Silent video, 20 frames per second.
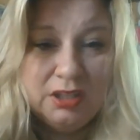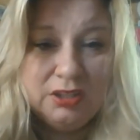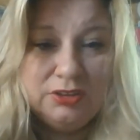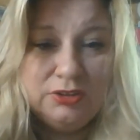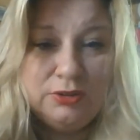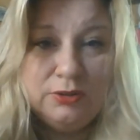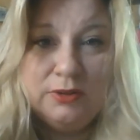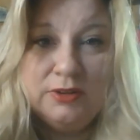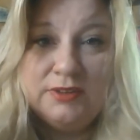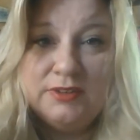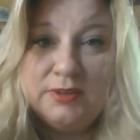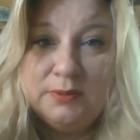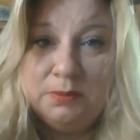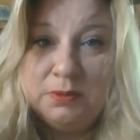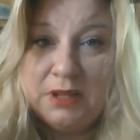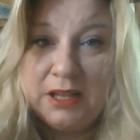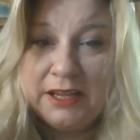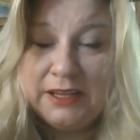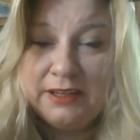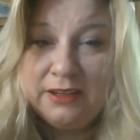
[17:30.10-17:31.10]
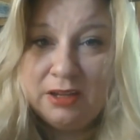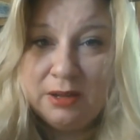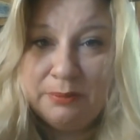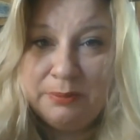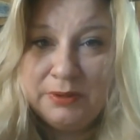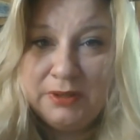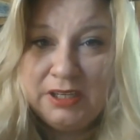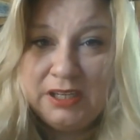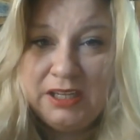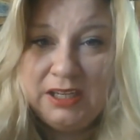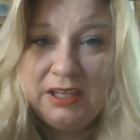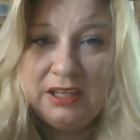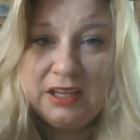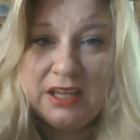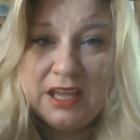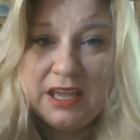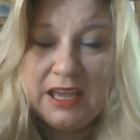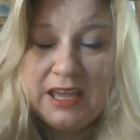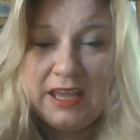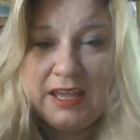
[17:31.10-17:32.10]
to a supply company,
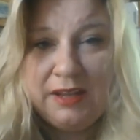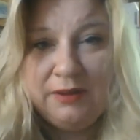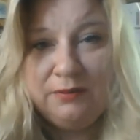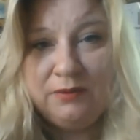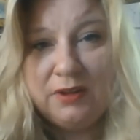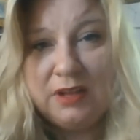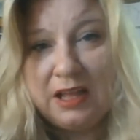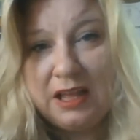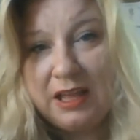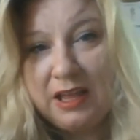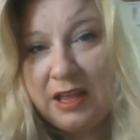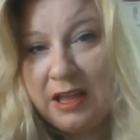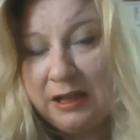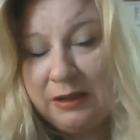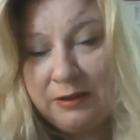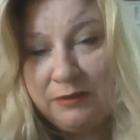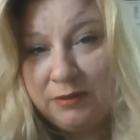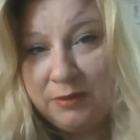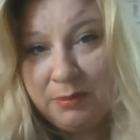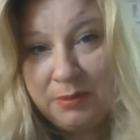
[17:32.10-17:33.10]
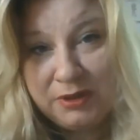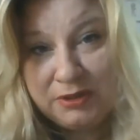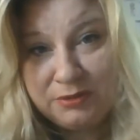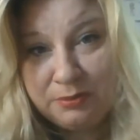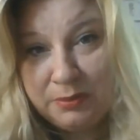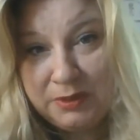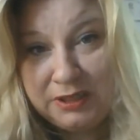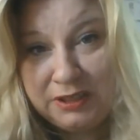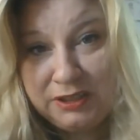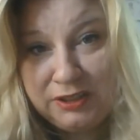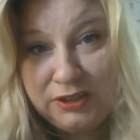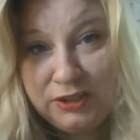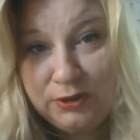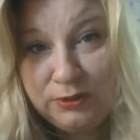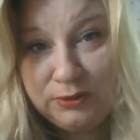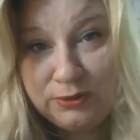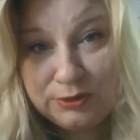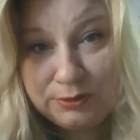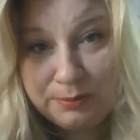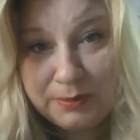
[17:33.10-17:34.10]
and however much money you
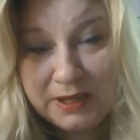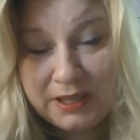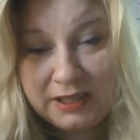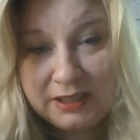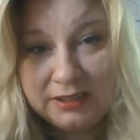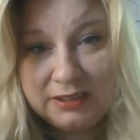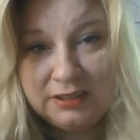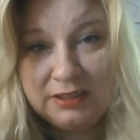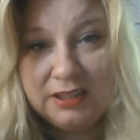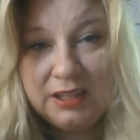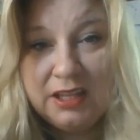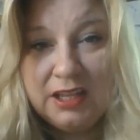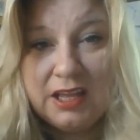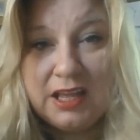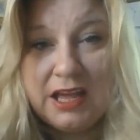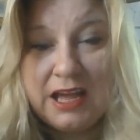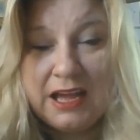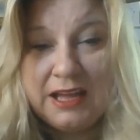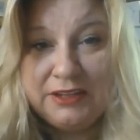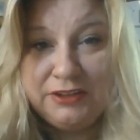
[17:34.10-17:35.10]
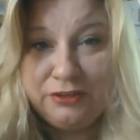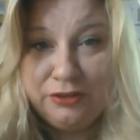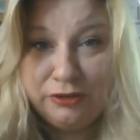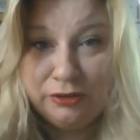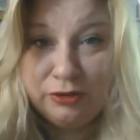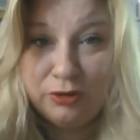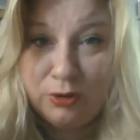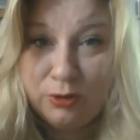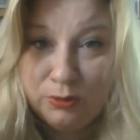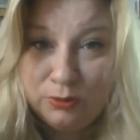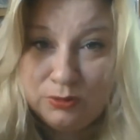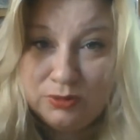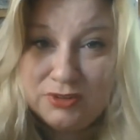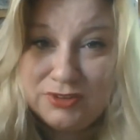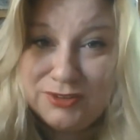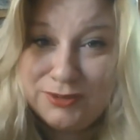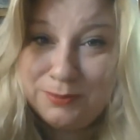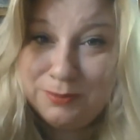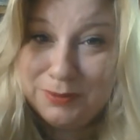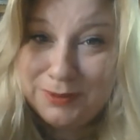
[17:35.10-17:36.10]
spend on your own
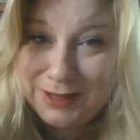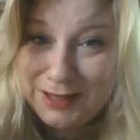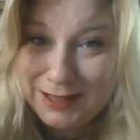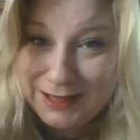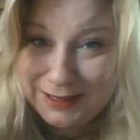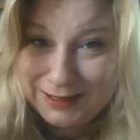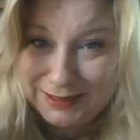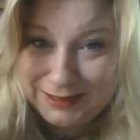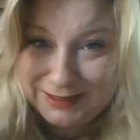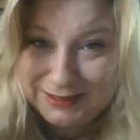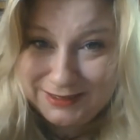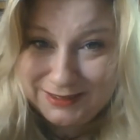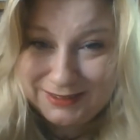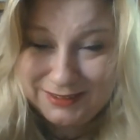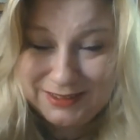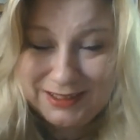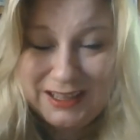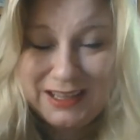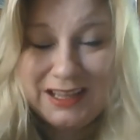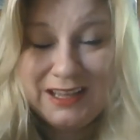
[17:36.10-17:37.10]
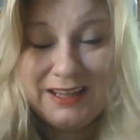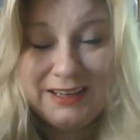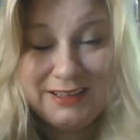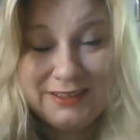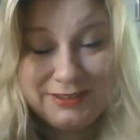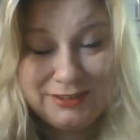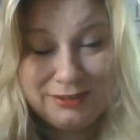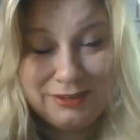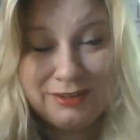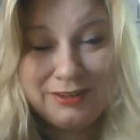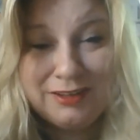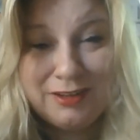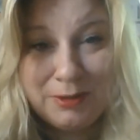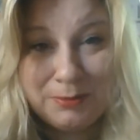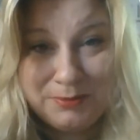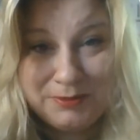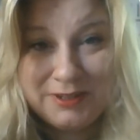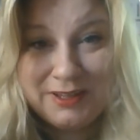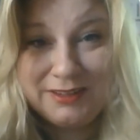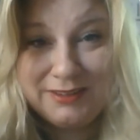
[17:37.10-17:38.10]
supplies, and this is going to
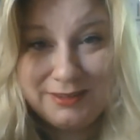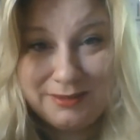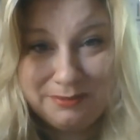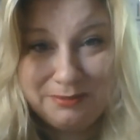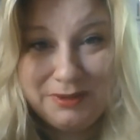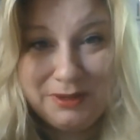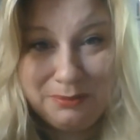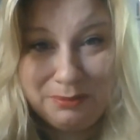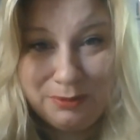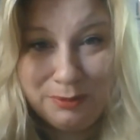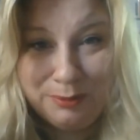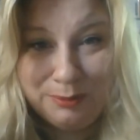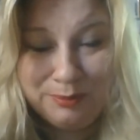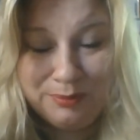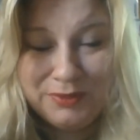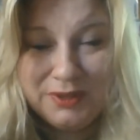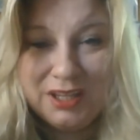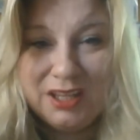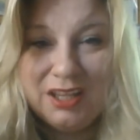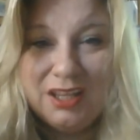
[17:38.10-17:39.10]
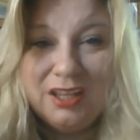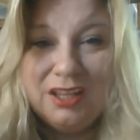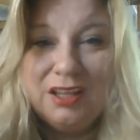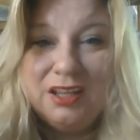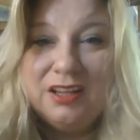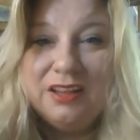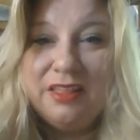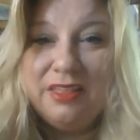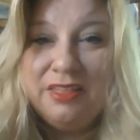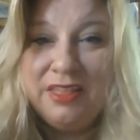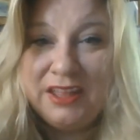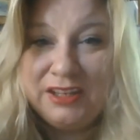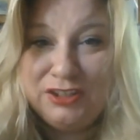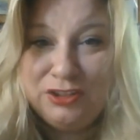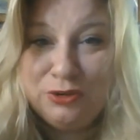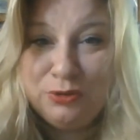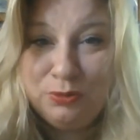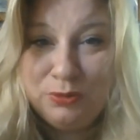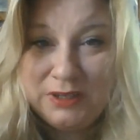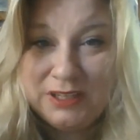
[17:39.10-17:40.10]
upset some people, then
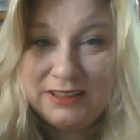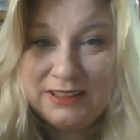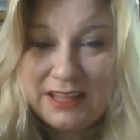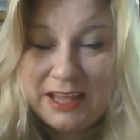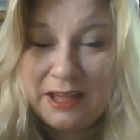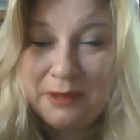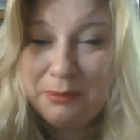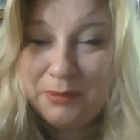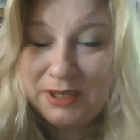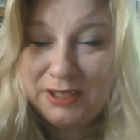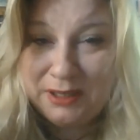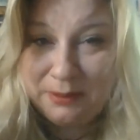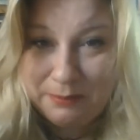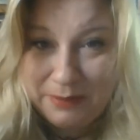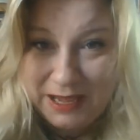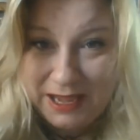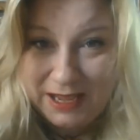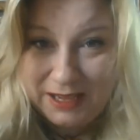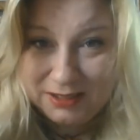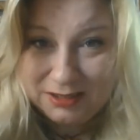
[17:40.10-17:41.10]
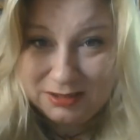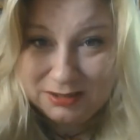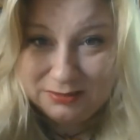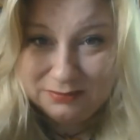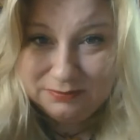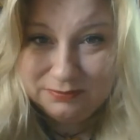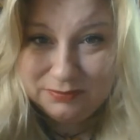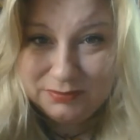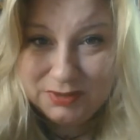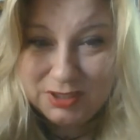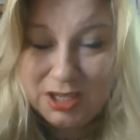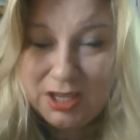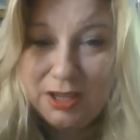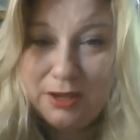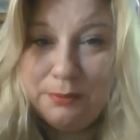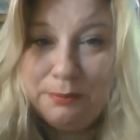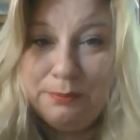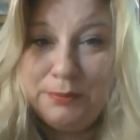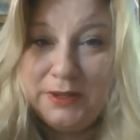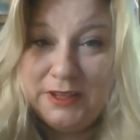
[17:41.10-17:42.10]
you get that money back.
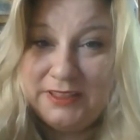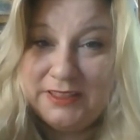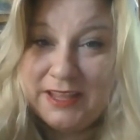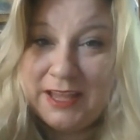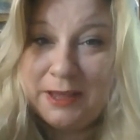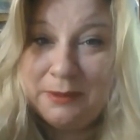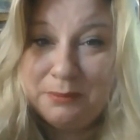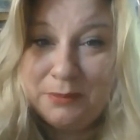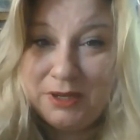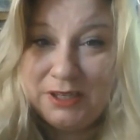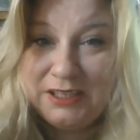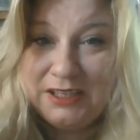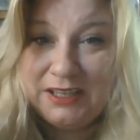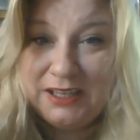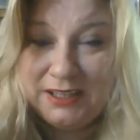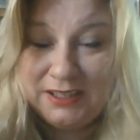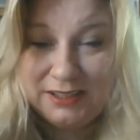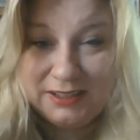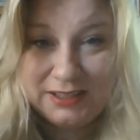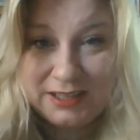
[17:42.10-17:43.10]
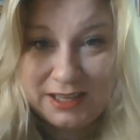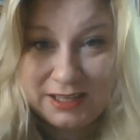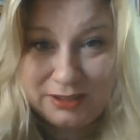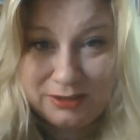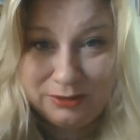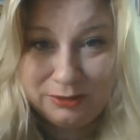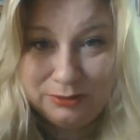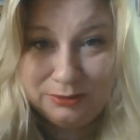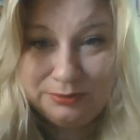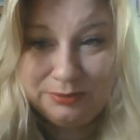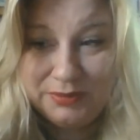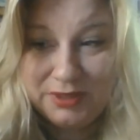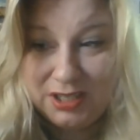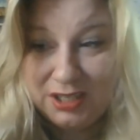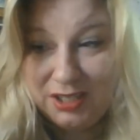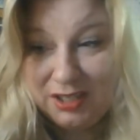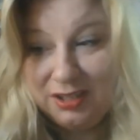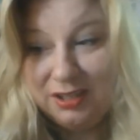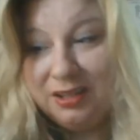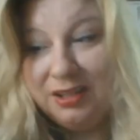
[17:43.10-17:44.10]
Put that money in a kettle,
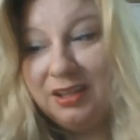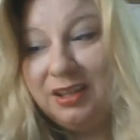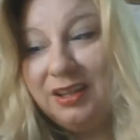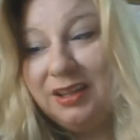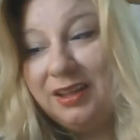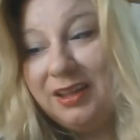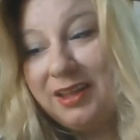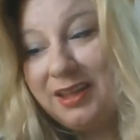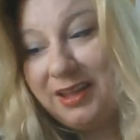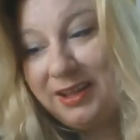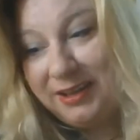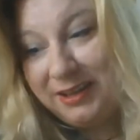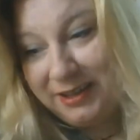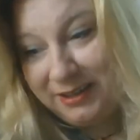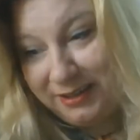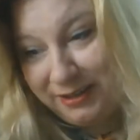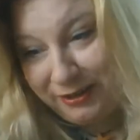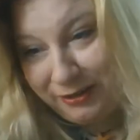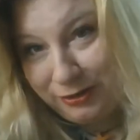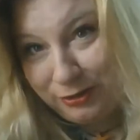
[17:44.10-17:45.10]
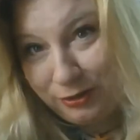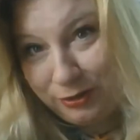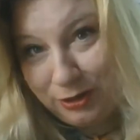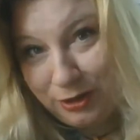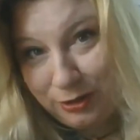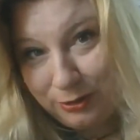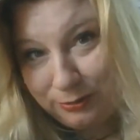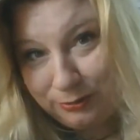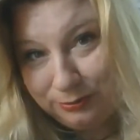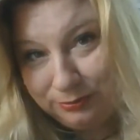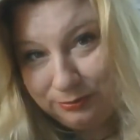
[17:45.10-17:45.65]
and then there you go.